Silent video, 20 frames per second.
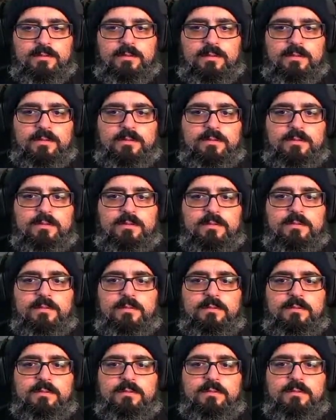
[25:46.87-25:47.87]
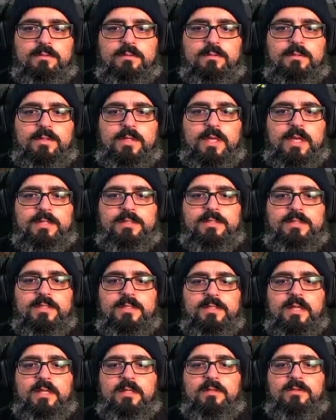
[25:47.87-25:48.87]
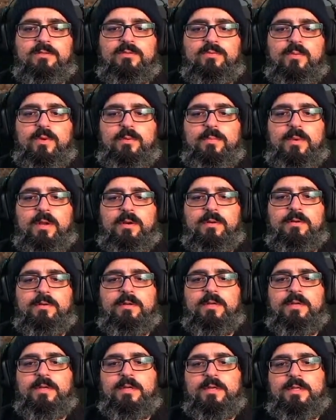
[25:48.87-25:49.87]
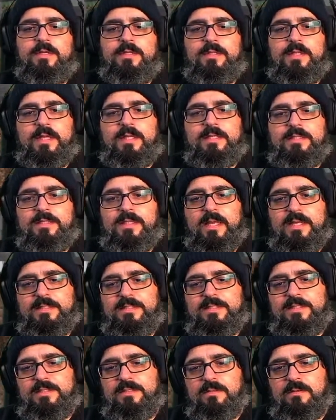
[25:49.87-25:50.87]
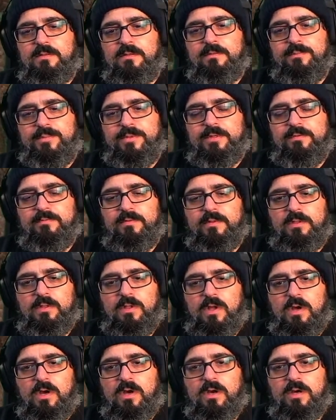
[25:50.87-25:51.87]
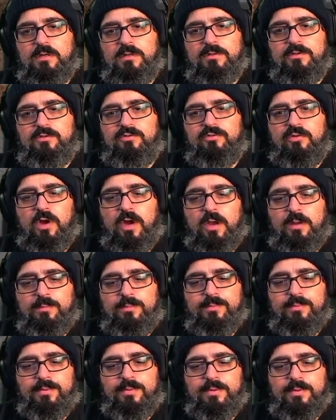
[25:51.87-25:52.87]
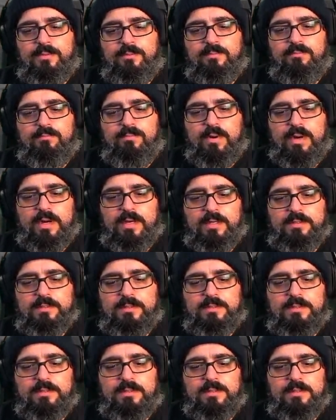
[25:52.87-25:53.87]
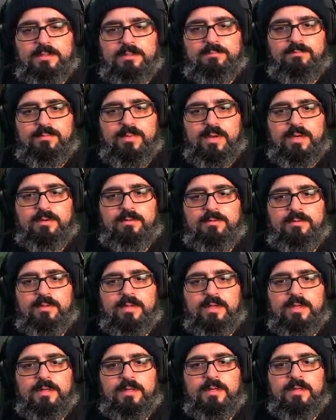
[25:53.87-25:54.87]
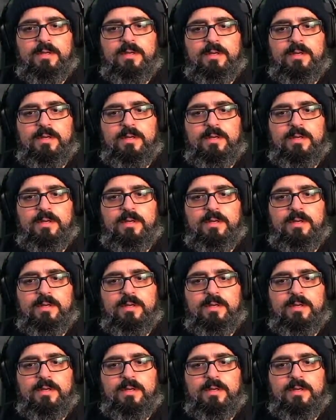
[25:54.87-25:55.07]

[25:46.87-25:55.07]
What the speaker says: looks. Yeah, see, that looks way better. That's still a bit of a long drop, but it's better than